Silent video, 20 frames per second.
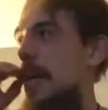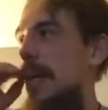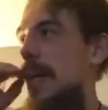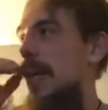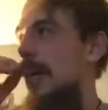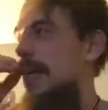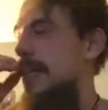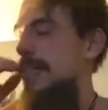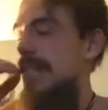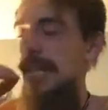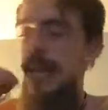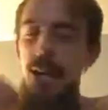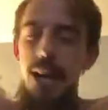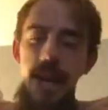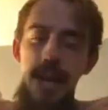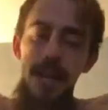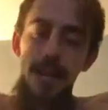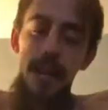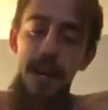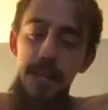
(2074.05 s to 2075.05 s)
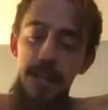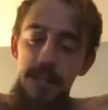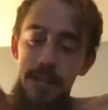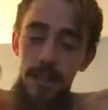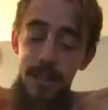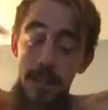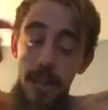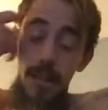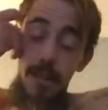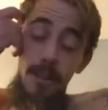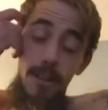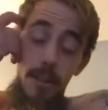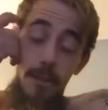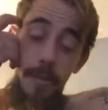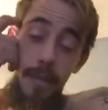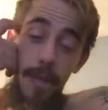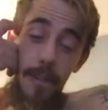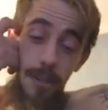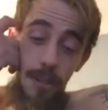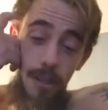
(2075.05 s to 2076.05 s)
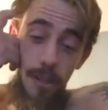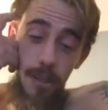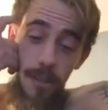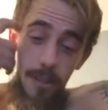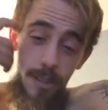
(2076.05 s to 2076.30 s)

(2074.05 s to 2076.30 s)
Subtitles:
And it's like I don't know about y'all,